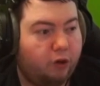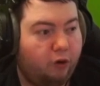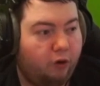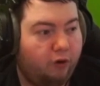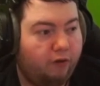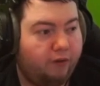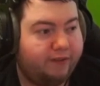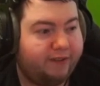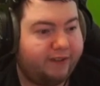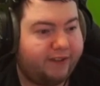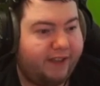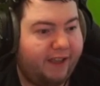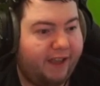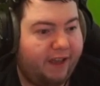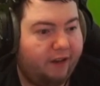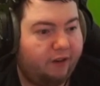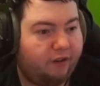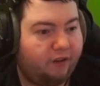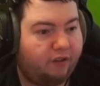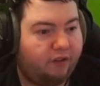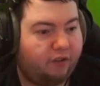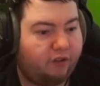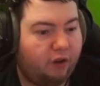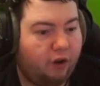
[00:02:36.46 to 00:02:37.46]

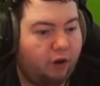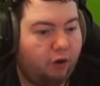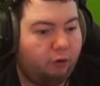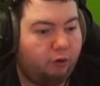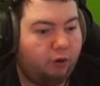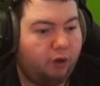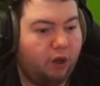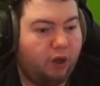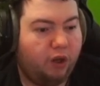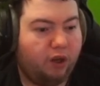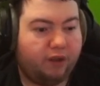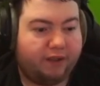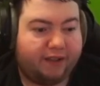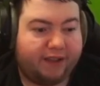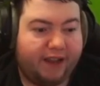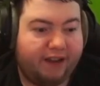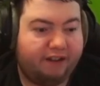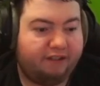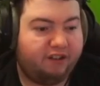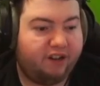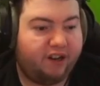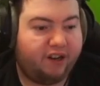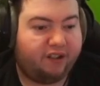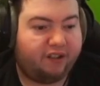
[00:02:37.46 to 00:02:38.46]
content, so
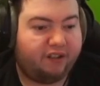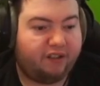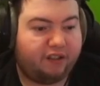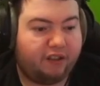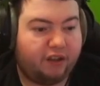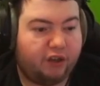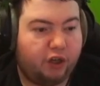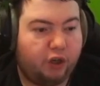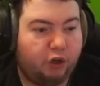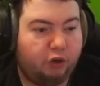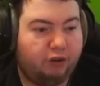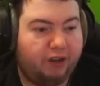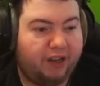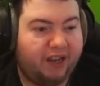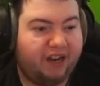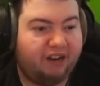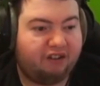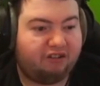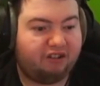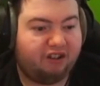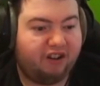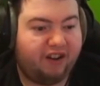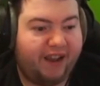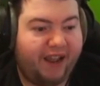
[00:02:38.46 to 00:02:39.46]
there is the new
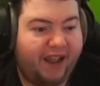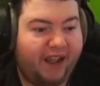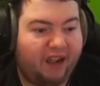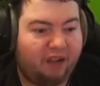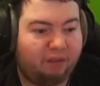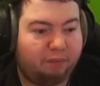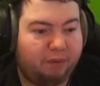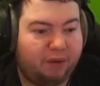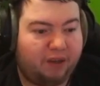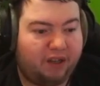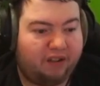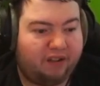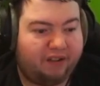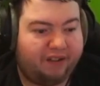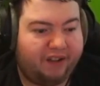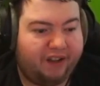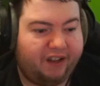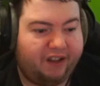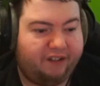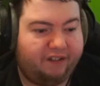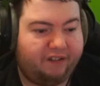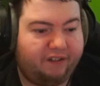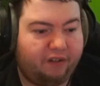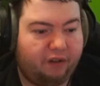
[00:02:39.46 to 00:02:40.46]
era
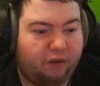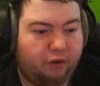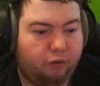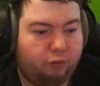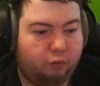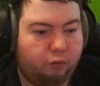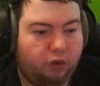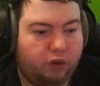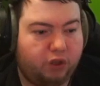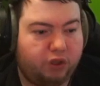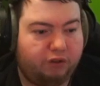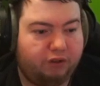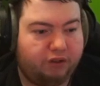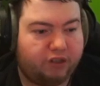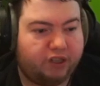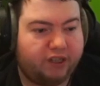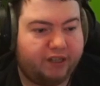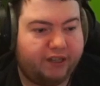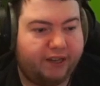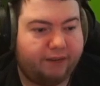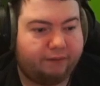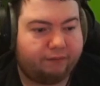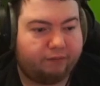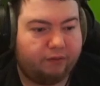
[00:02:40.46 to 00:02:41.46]
SBC. So what do you
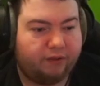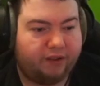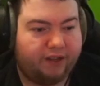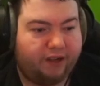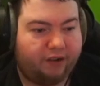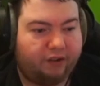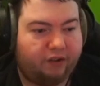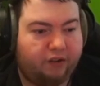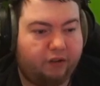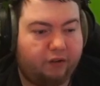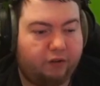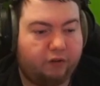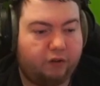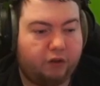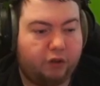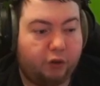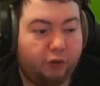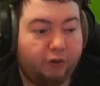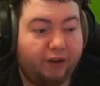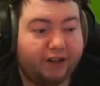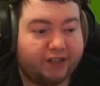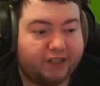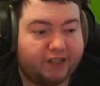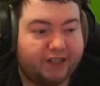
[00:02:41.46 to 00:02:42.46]
actually get from this? You,
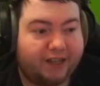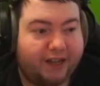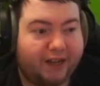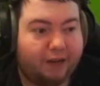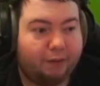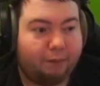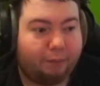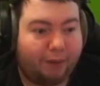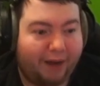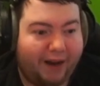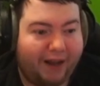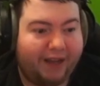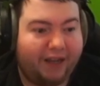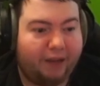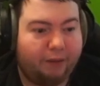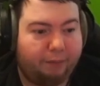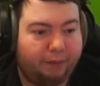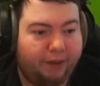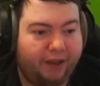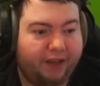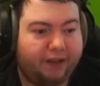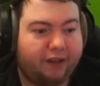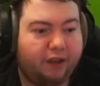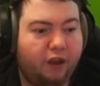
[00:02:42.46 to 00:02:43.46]
you actually get a player
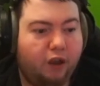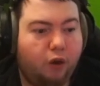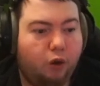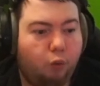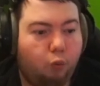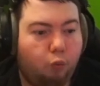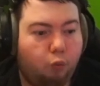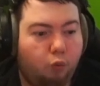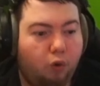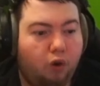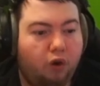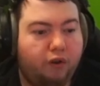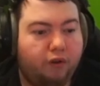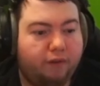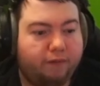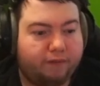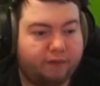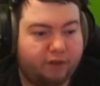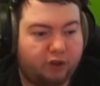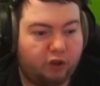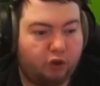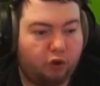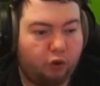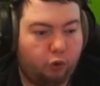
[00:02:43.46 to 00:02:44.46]
pick, one
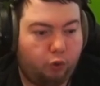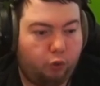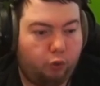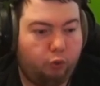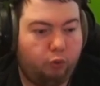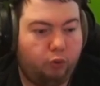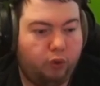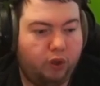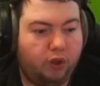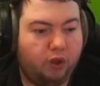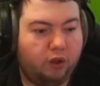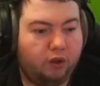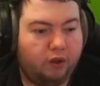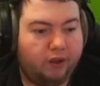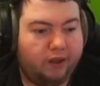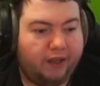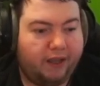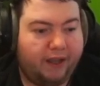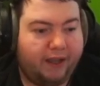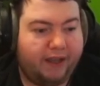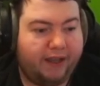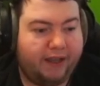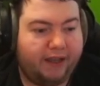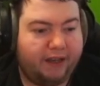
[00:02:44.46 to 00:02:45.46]
of two,
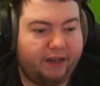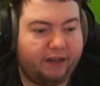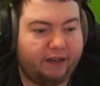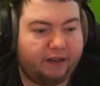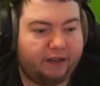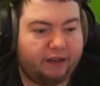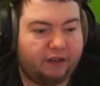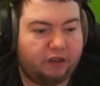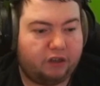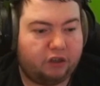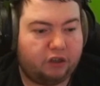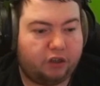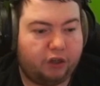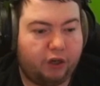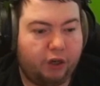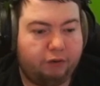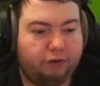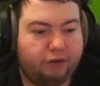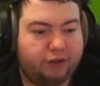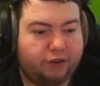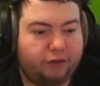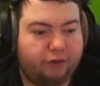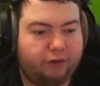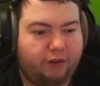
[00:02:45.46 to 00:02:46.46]
and you can
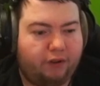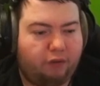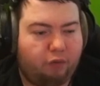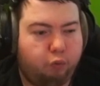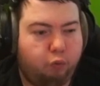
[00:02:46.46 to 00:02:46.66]
only do this